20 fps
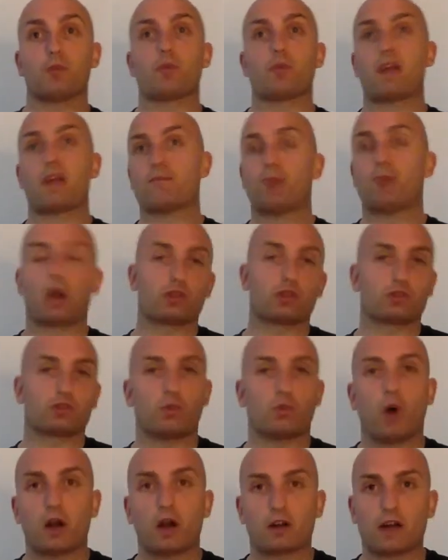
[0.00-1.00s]
We have bottles
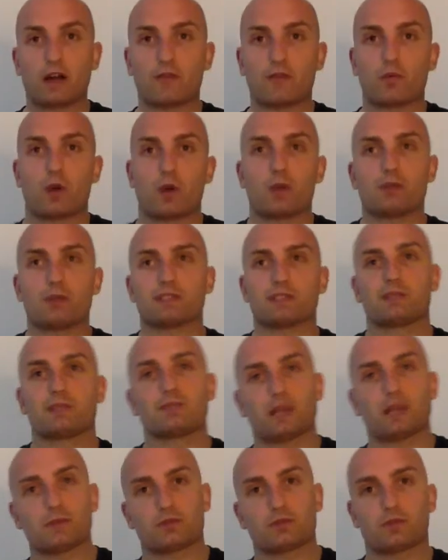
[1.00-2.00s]
of water everywhere, but
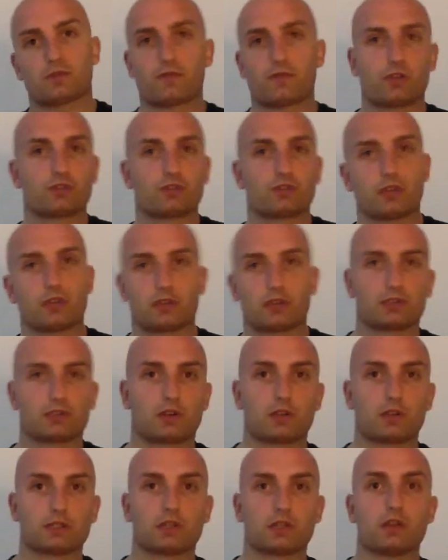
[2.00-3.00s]
sometimes the refrigerators
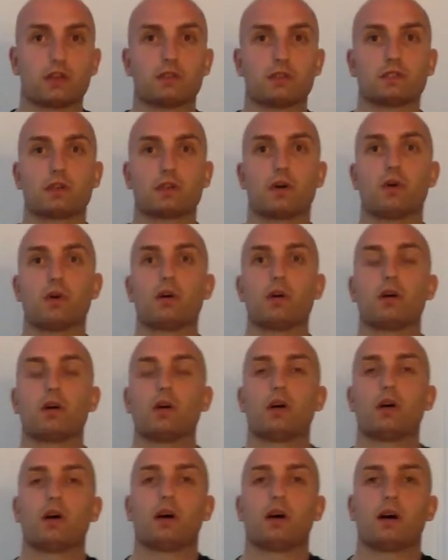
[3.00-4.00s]
aren't as good. So,
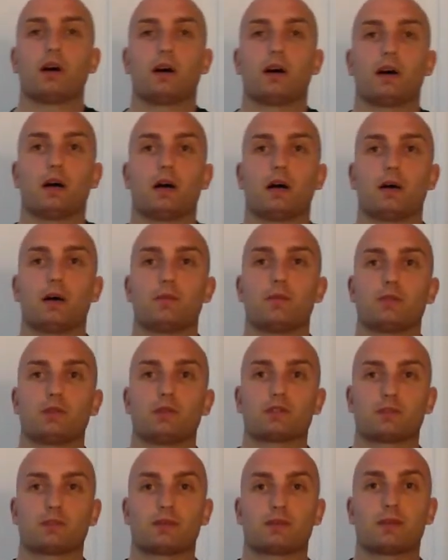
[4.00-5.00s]

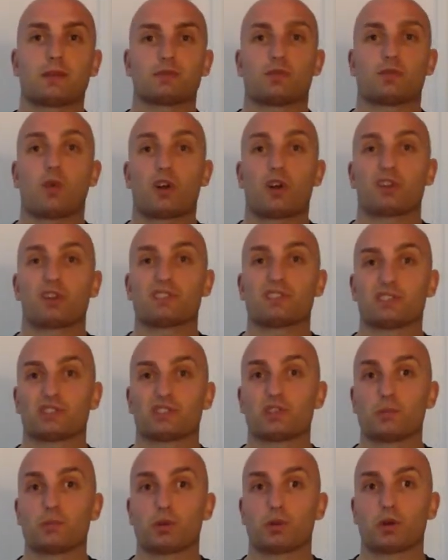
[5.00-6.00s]
sometimes the water isn't
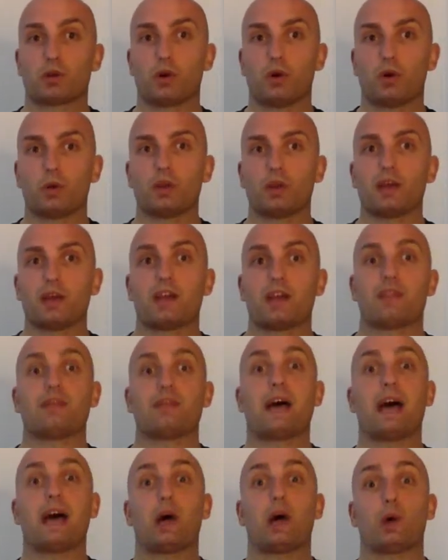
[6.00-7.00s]
super cold.
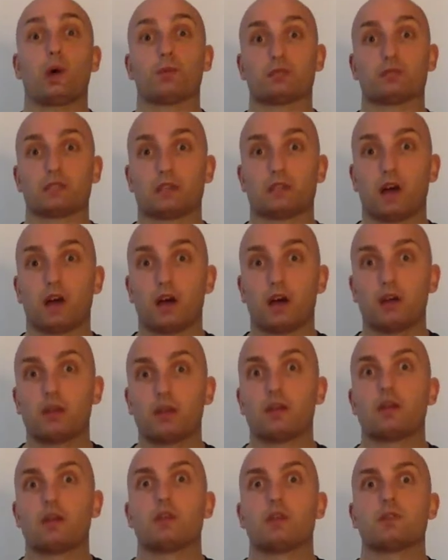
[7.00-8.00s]
That helps a
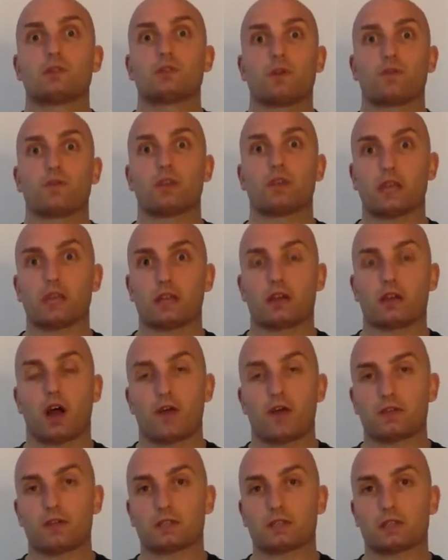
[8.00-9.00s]
ton. So if you get,
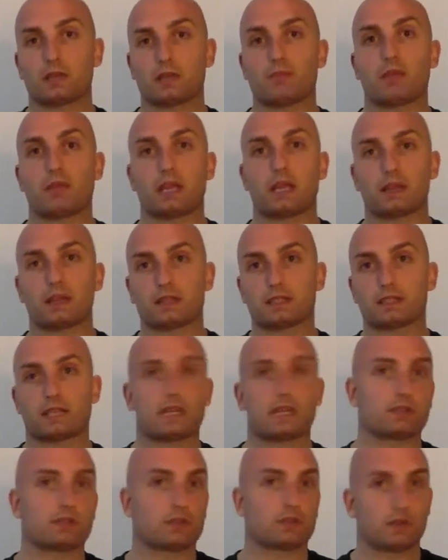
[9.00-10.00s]
obviously being in the
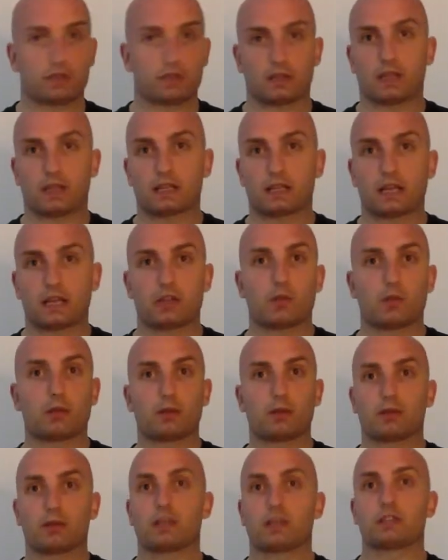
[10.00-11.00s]
States or anything like that, you'll be
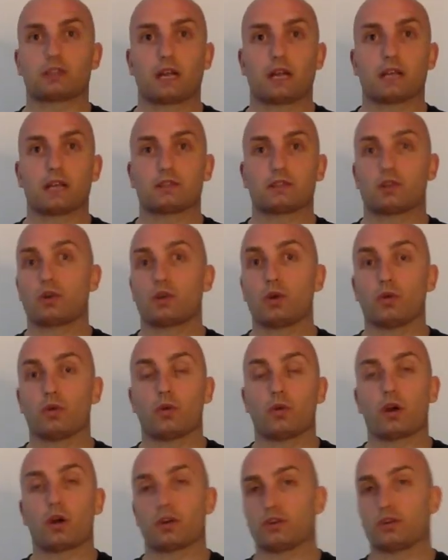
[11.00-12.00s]
able to get your hands on cold
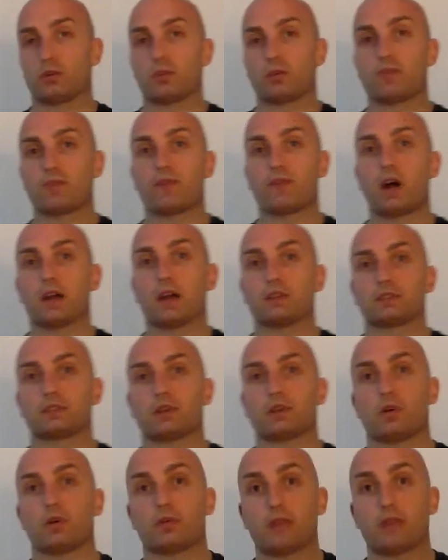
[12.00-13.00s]
water and you'll be fine.
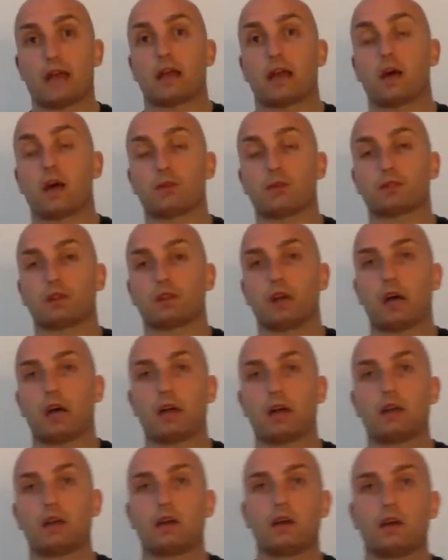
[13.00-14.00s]
So that helps a
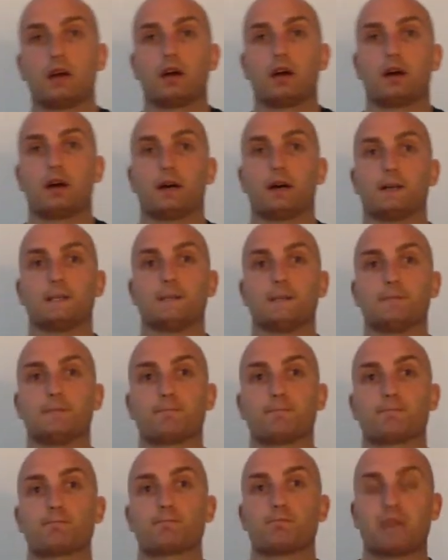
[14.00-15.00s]
lot.
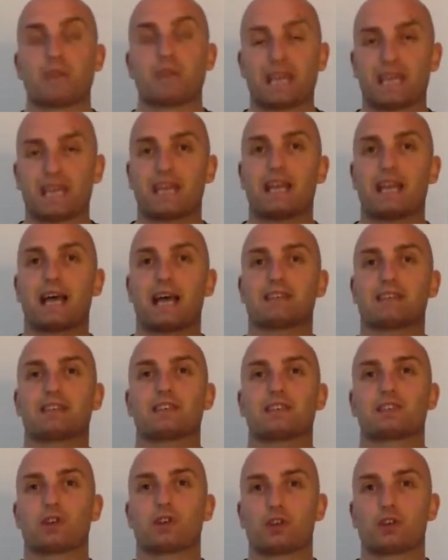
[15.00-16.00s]
But again, as I
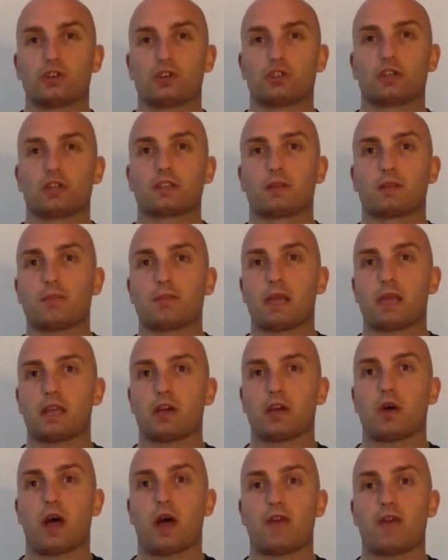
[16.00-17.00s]
started to drink the
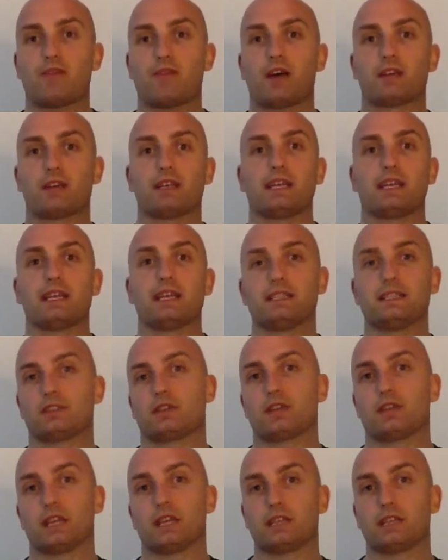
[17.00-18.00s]
mango, I found it
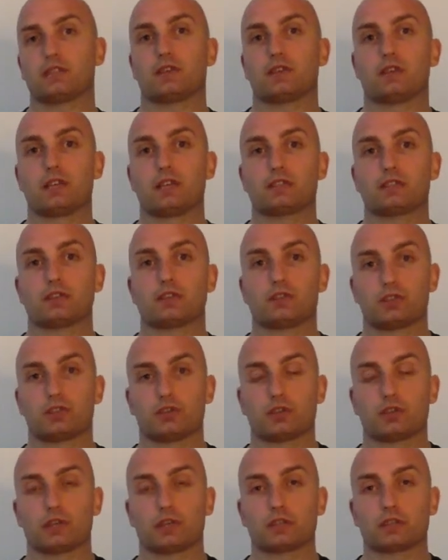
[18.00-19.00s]
easier and easier and easier to
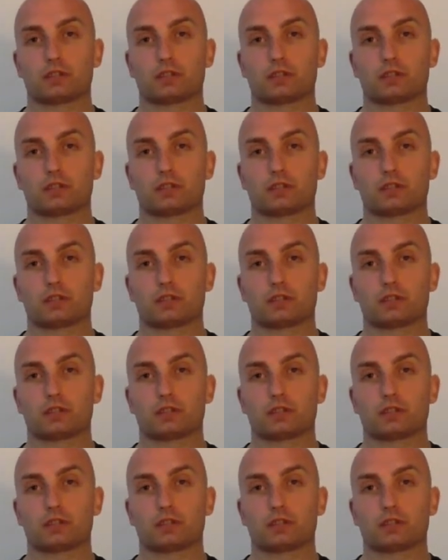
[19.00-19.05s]
drink.